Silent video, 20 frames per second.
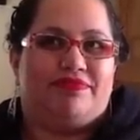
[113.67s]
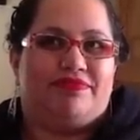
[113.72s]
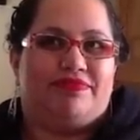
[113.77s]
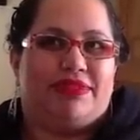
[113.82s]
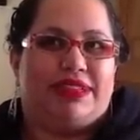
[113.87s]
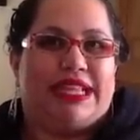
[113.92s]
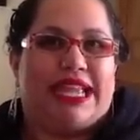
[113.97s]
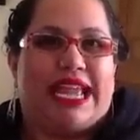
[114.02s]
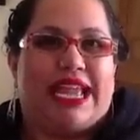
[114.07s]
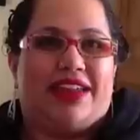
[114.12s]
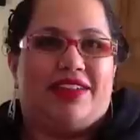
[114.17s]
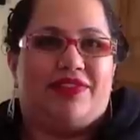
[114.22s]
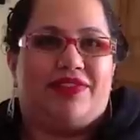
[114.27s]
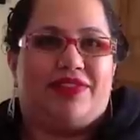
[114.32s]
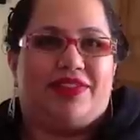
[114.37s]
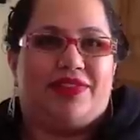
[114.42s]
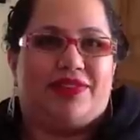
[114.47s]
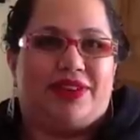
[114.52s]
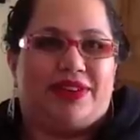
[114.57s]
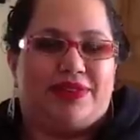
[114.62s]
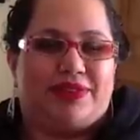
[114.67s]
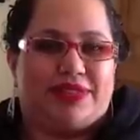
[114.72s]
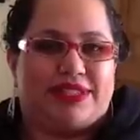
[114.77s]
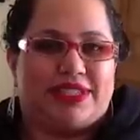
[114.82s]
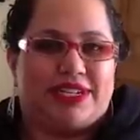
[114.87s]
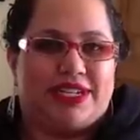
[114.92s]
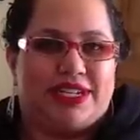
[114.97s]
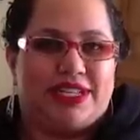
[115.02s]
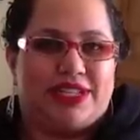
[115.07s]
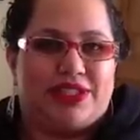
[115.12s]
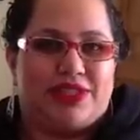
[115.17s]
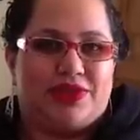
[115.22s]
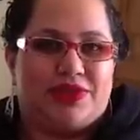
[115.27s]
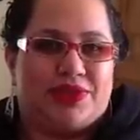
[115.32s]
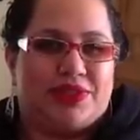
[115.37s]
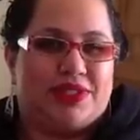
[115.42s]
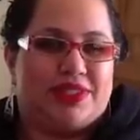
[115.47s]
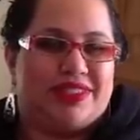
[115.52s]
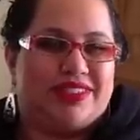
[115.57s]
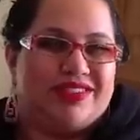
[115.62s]
plan for what I was going to do,
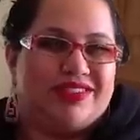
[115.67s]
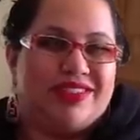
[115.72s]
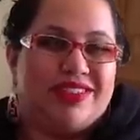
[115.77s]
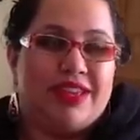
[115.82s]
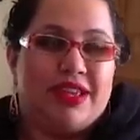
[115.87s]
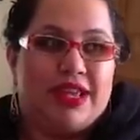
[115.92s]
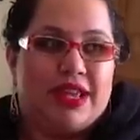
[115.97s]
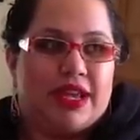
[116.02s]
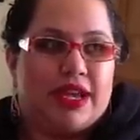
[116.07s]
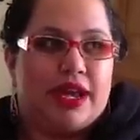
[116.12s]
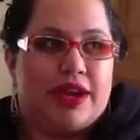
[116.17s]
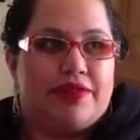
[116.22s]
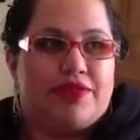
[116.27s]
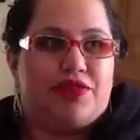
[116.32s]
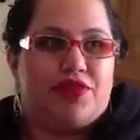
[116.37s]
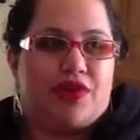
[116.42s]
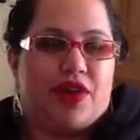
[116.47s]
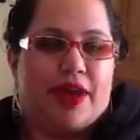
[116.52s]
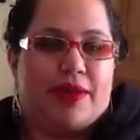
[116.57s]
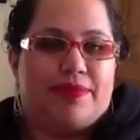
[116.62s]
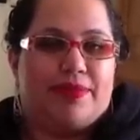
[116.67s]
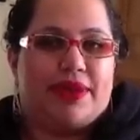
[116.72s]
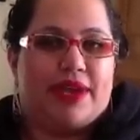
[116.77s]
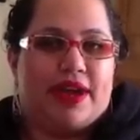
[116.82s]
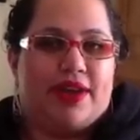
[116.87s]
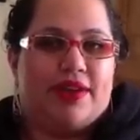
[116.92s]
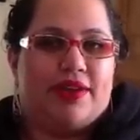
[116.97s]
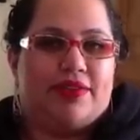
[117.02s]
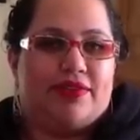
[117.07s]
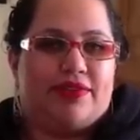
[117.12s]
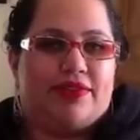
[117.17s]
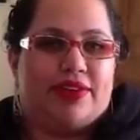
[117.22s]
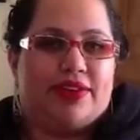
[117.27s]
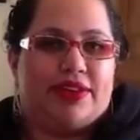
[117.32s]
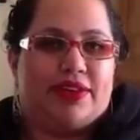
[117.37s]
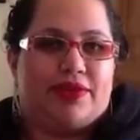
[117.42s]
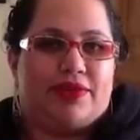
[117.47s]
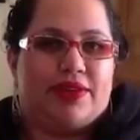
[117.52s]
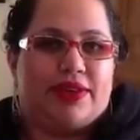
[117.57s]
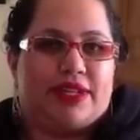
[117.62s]
and so kind of dropped out
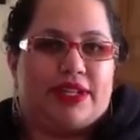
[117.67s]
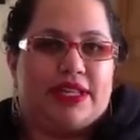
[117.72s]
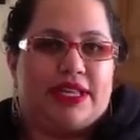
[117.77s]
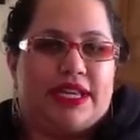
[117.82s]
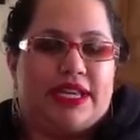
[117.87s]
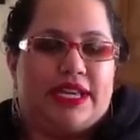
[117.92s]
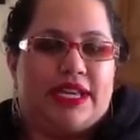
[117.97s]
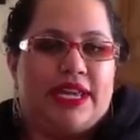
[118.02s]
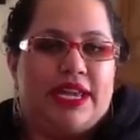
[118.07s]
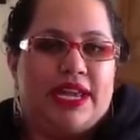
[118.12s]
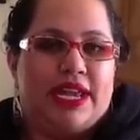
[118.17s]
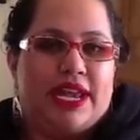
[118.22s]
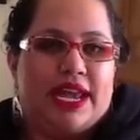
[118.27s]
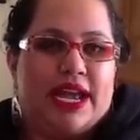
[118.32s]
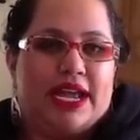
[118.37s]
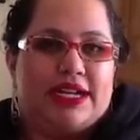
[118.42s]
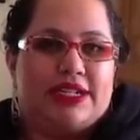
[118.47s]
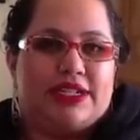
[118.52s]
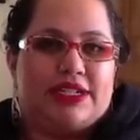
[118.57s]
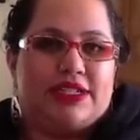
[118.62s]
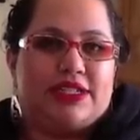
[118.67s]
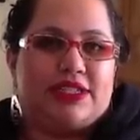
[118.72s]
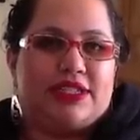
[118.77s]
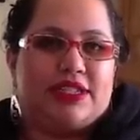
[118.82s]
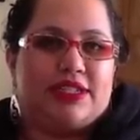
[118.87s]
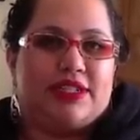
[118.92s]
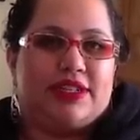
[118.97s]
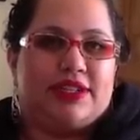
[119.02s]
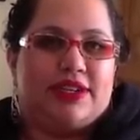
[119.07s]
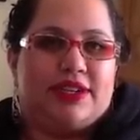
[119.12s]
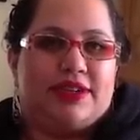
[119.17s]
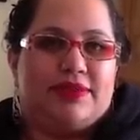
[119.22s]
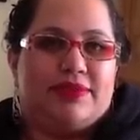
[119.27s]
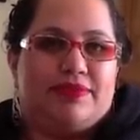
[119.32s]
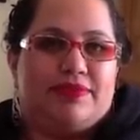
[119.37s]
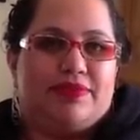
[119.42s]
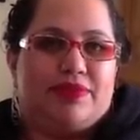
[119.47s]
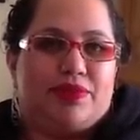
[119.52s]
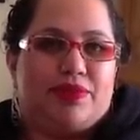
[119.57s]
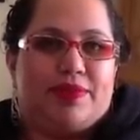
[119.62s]
fairly quickly and just
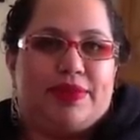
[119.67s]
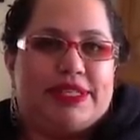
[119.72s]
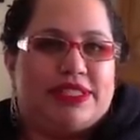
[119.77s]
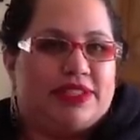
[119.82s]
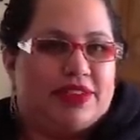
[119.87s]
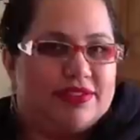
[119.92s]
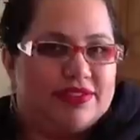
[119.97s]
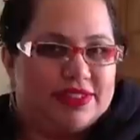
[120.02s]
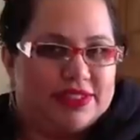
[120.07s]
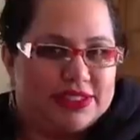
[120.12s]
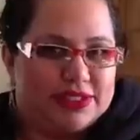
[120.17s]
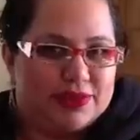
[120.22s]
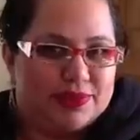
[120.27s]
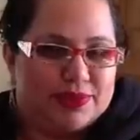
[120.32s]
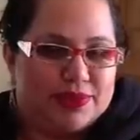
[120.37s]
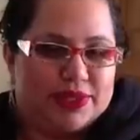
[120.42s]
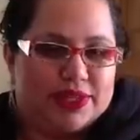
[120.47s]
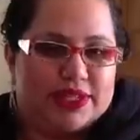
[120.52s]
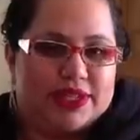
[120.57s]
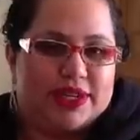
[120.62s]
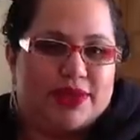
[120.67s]
um, threw myself into work.